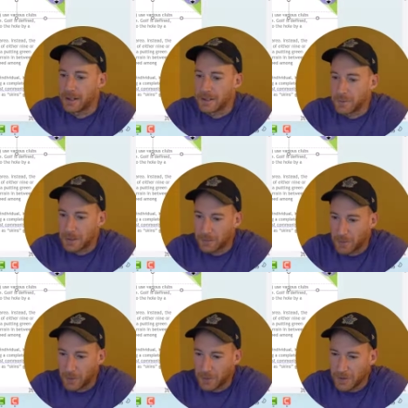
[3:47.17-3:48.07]
and then we can
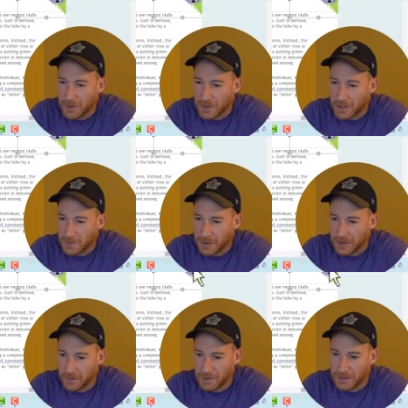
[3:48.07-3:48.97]
pull the shape
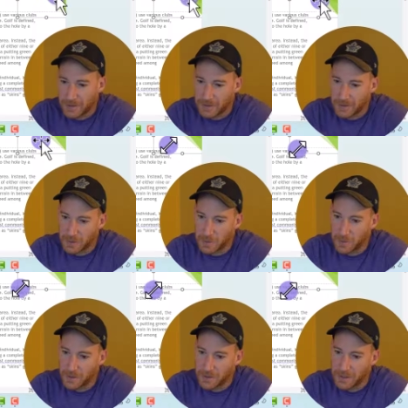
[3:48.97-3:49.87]
kind of right to the
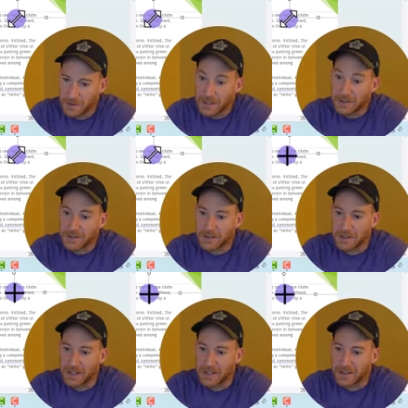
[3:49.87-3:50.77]
corner there. That looks a
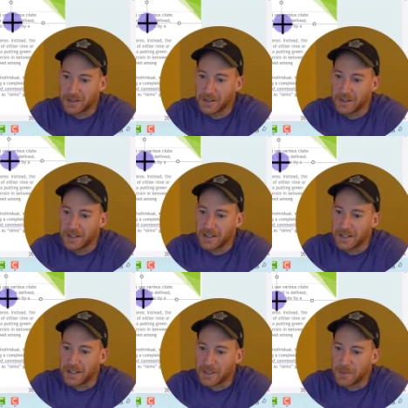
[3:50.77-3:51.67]
lot nicer.
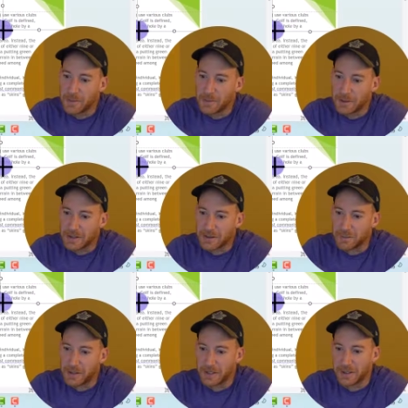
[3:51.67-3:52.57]
And then maybe make this
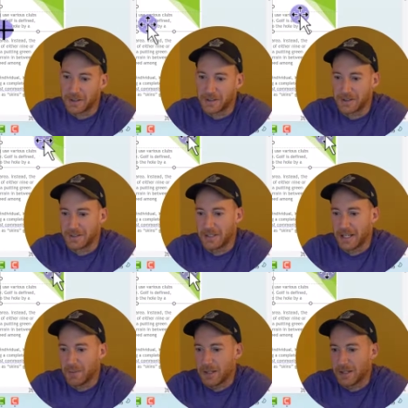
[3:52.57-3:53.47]
bigger.
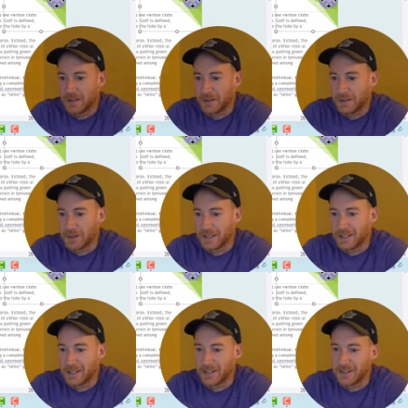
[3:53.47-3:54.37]
Yeah, make it a little
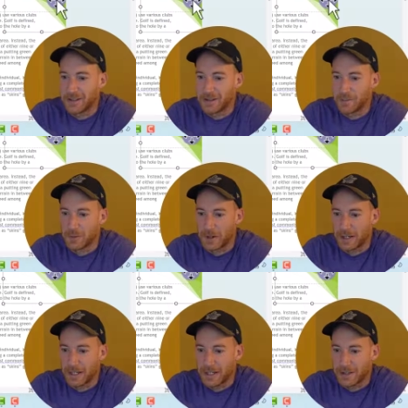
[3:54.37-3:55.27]
bit more
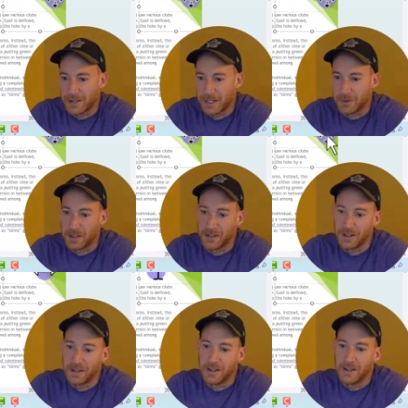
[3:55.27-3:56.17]
eye-catching that way.
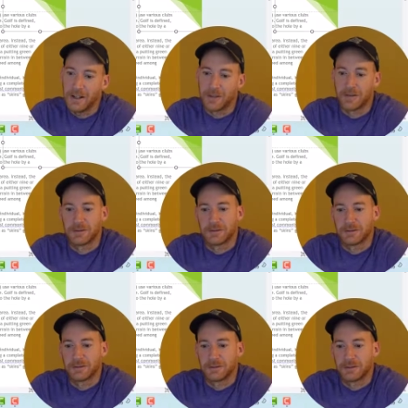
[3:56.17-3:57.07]
There.
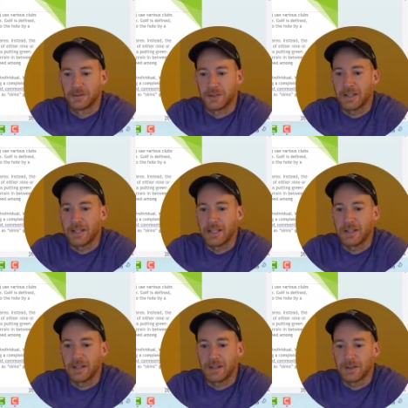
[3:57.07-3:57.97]
And
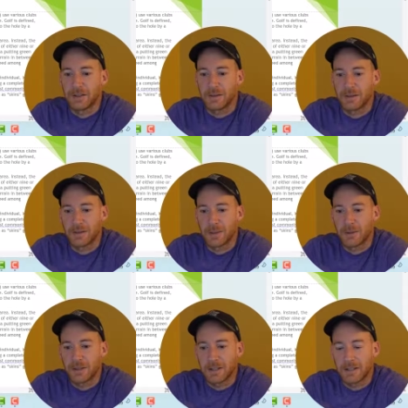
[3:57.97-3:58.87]
then I'll just
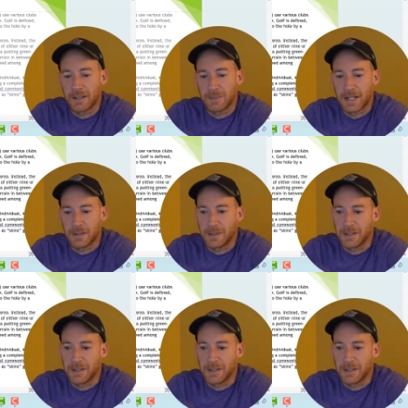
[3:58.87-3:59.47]
double click to get back to my